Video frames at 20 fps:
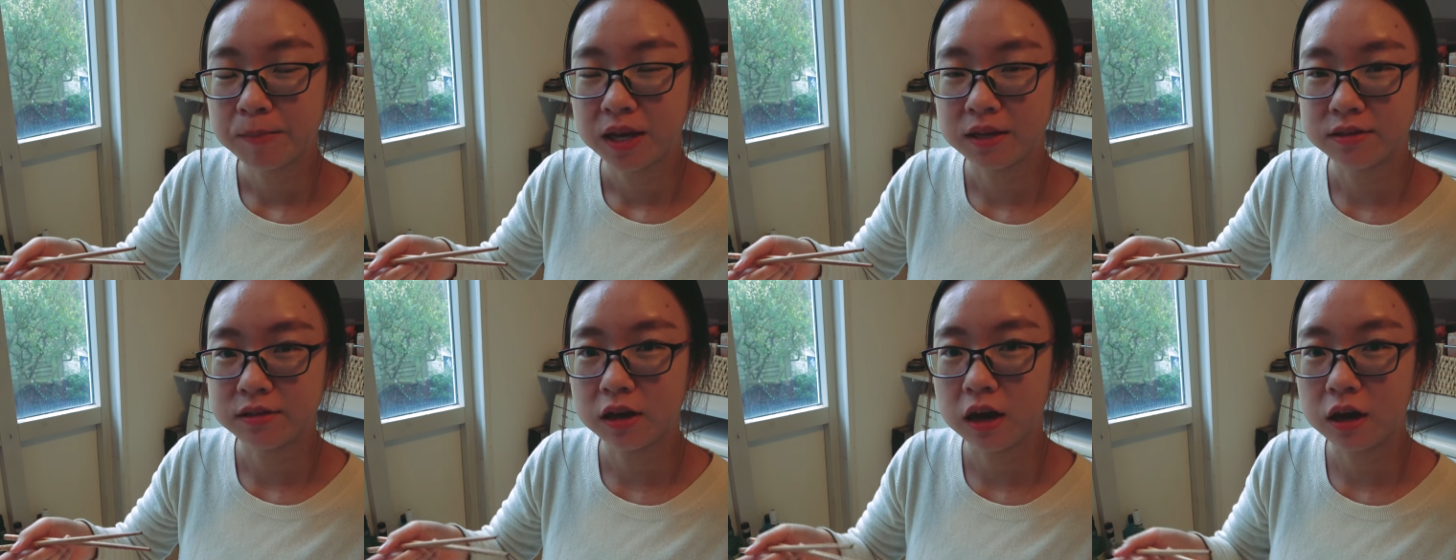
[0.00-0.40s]

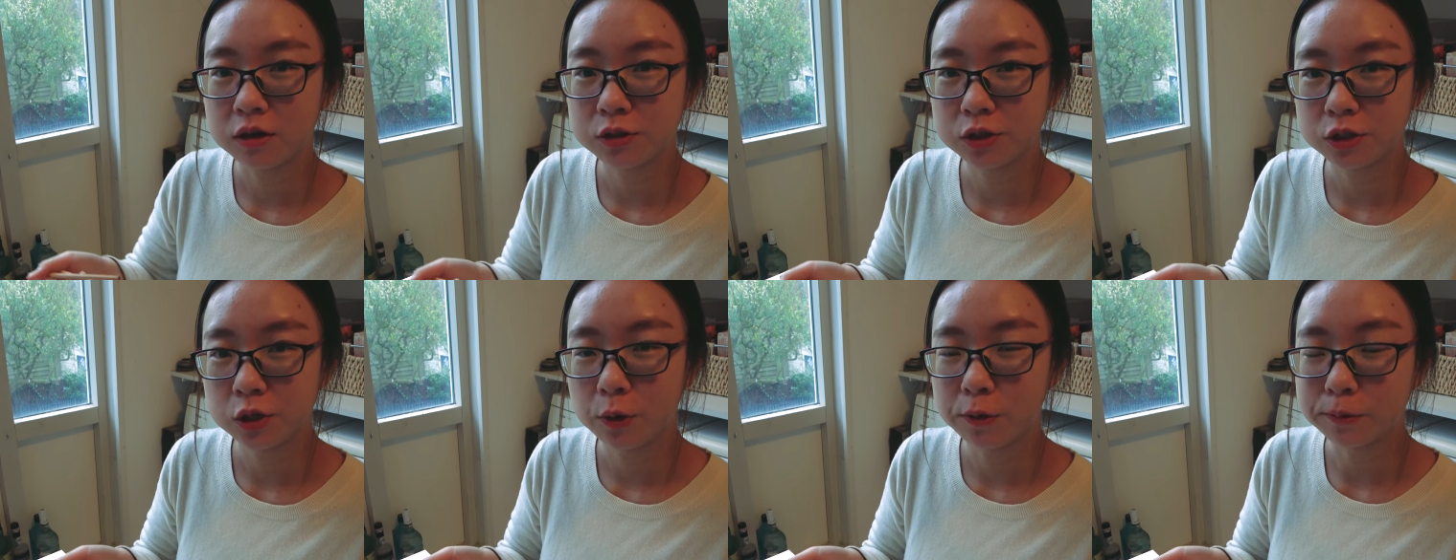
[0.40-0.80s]
It's
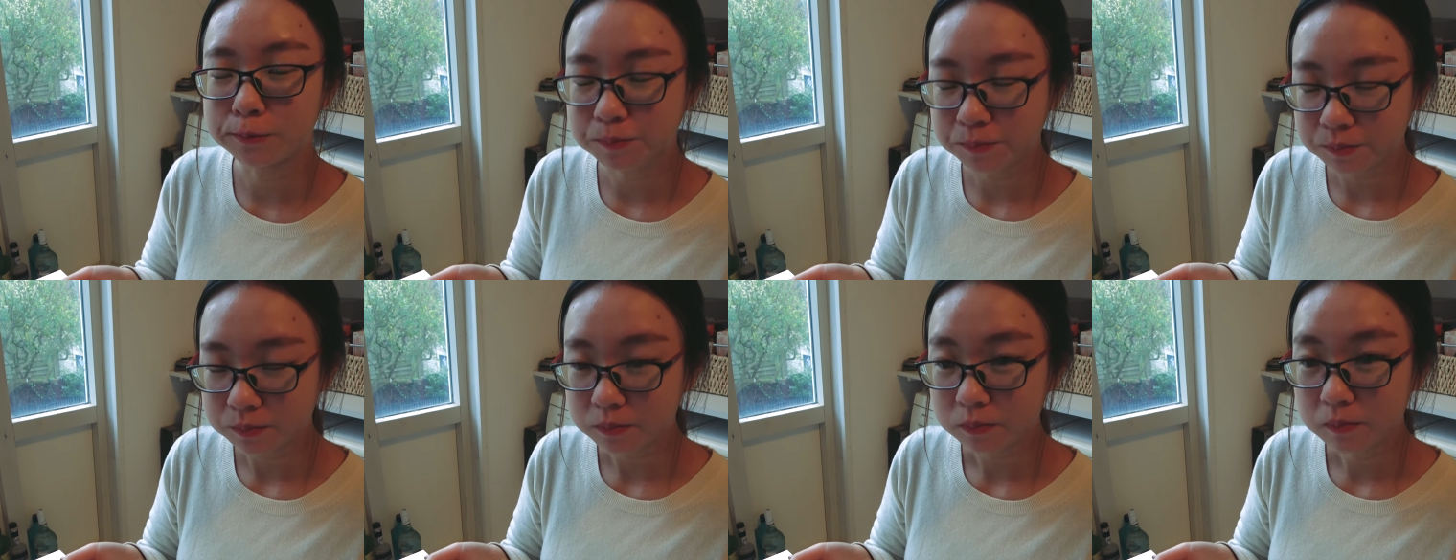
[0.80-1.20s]
also
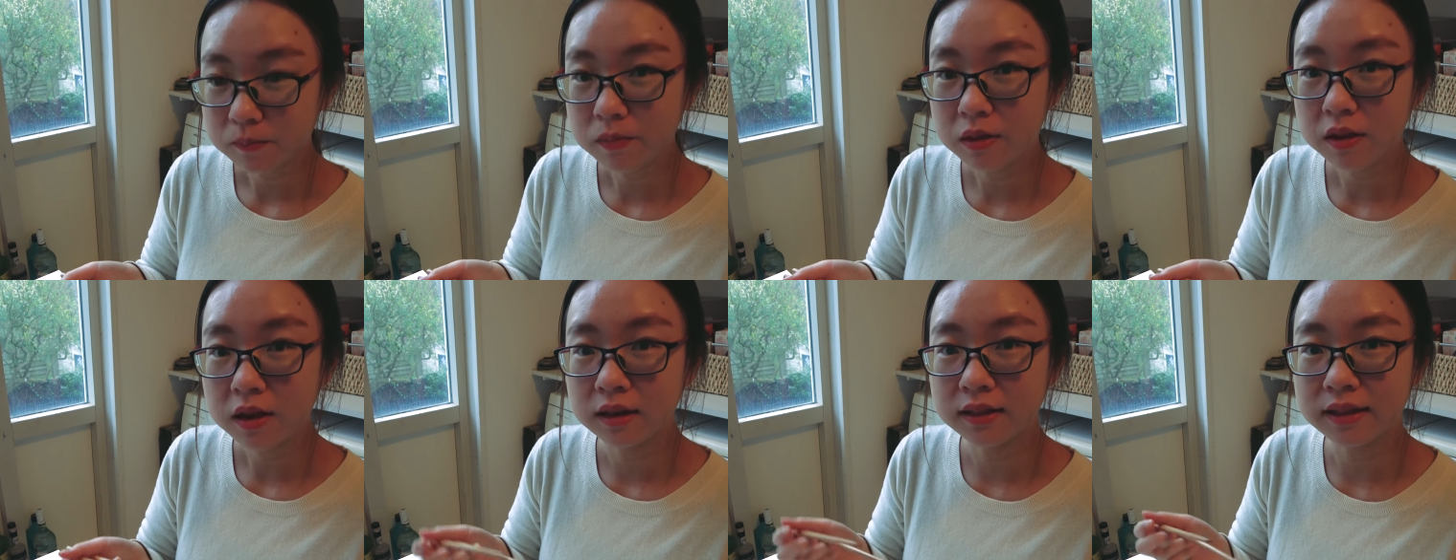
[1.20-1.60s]

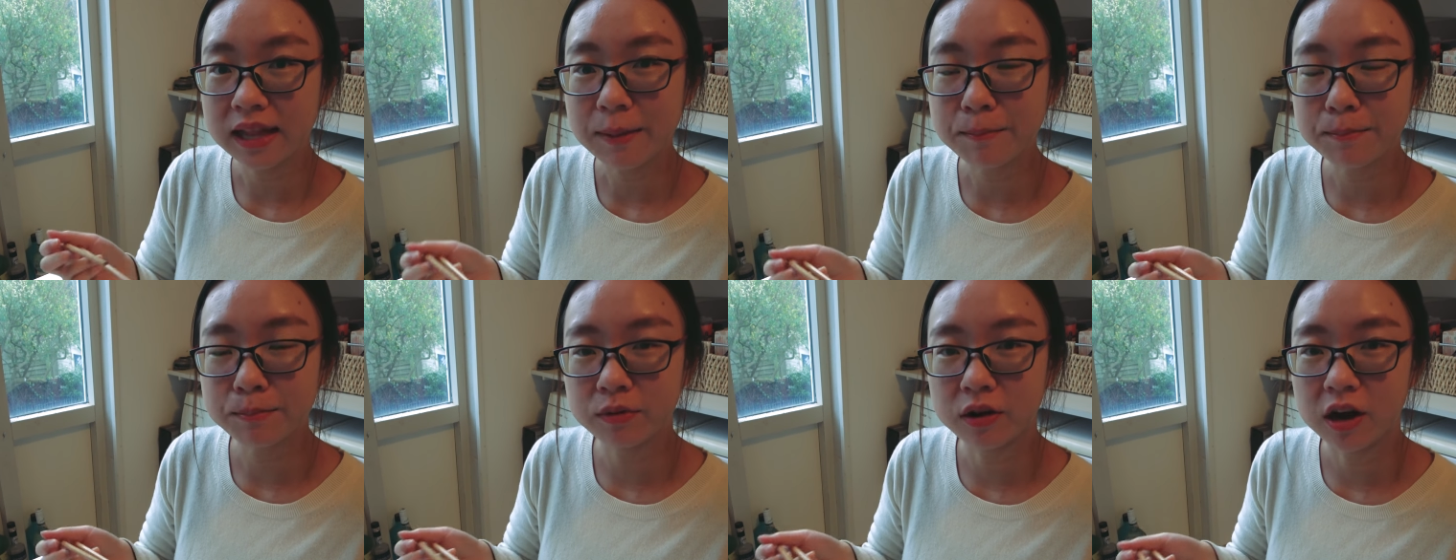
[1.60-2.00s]

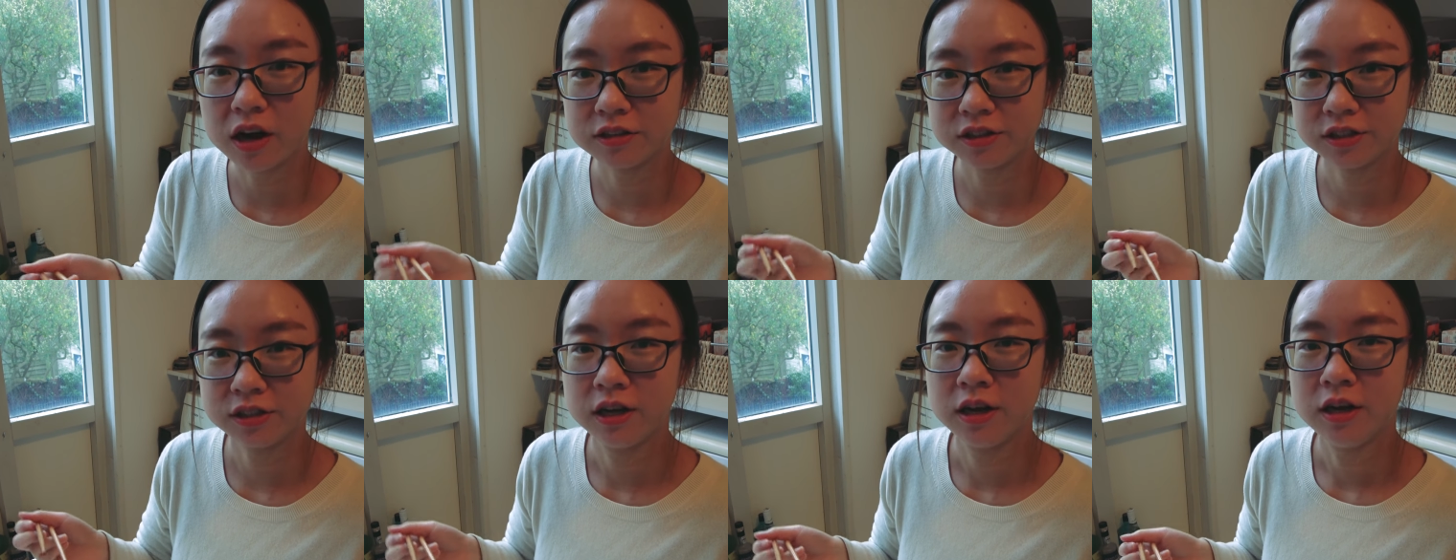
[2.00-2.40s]
lamb
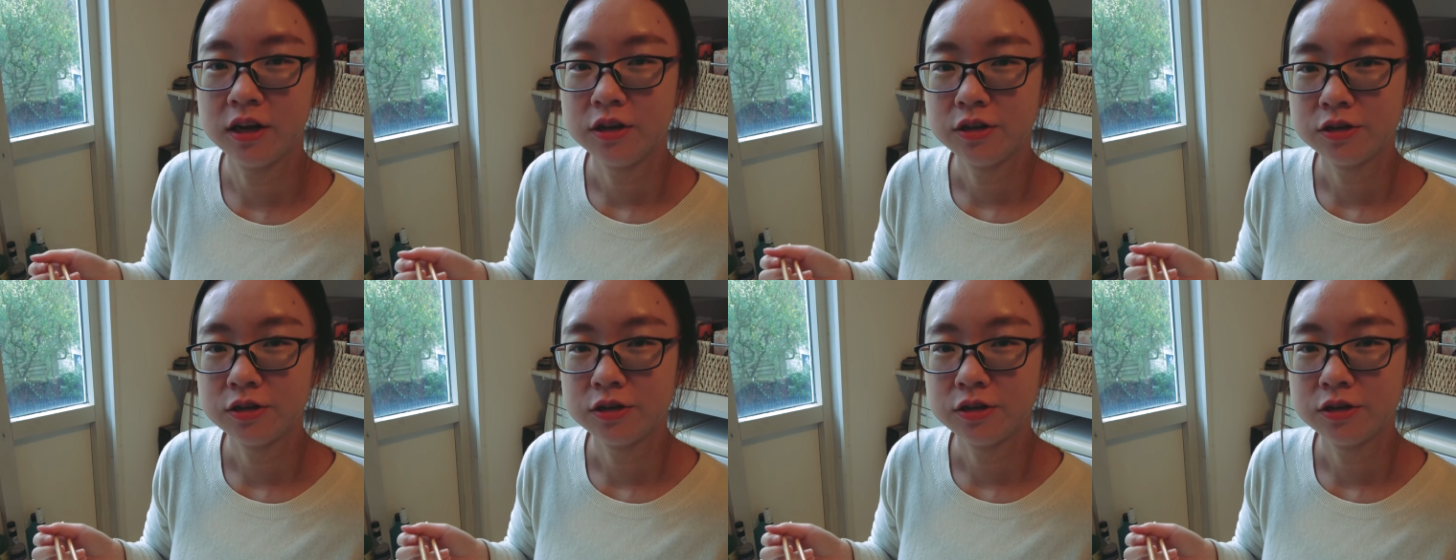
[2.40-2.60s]
broth,